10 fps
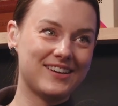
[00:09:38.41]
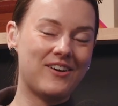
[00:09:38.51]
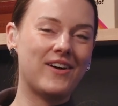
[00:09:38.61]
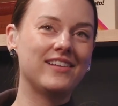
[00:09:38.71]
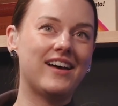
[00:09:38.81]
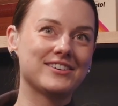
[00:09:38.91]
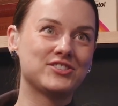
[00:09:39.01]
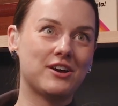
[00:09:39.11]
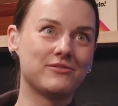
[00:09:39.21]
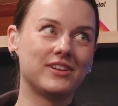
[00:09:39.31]
Oh, I
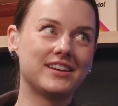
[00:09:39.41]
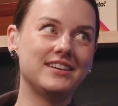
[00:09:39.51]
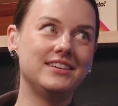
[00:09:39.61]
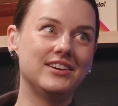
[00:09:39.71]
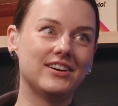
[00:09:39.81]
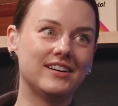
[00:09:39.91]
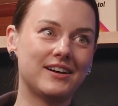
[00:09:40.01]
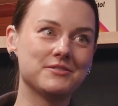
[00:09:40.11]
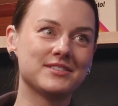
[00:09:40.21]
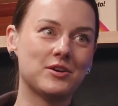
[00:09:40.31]
lashed out for like a year.
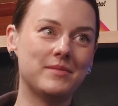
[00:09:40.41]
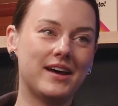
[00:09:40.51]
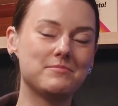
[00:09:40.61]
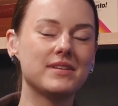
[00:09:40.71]
I was so mad.